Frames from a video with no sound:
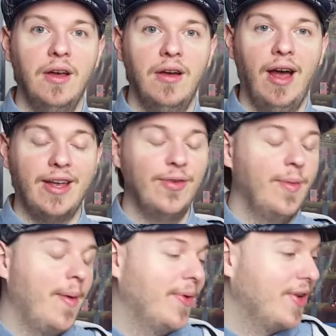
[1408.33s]
I can
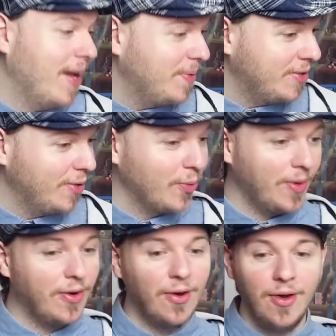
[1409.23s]
remember an episode
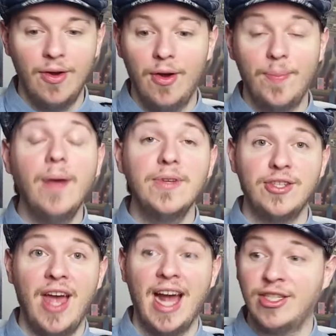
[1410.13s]
where her
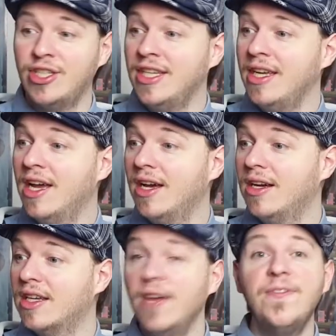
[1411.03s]
publisher actually
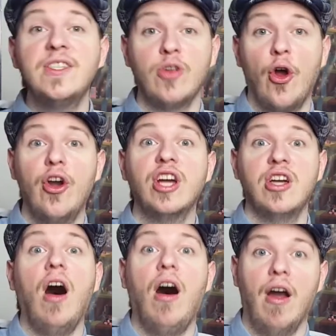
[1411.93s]
gifts her a
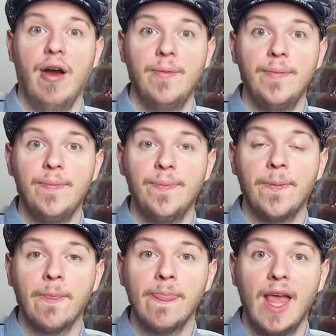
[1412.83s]
car.
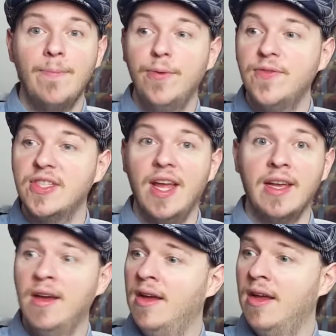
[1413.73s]
And Booth's
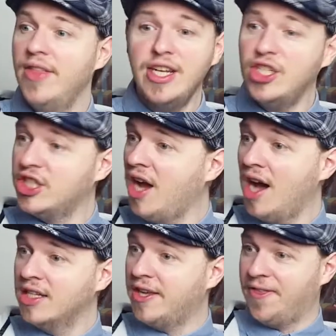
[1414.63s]
like, they just
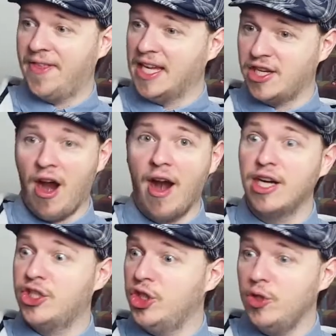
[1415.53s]
can't give that car
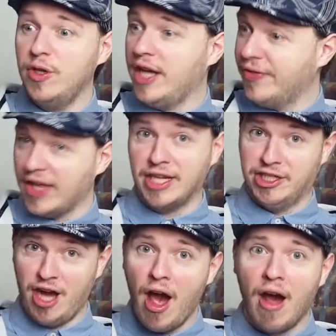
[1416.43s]
to you, look at that
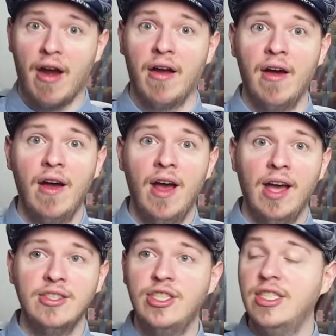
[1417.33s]
car.
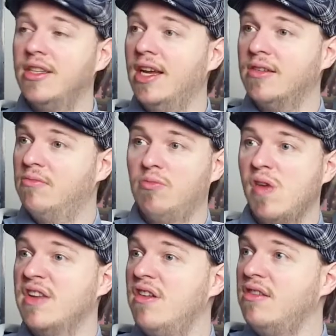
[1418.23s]
And she's like,
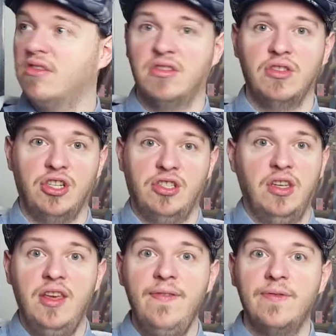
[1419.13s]
why not? It's just a
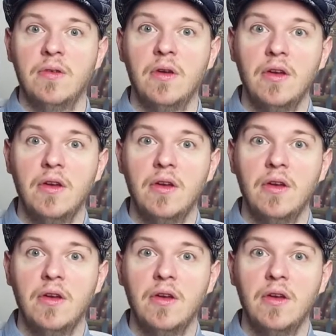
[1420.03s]
gift.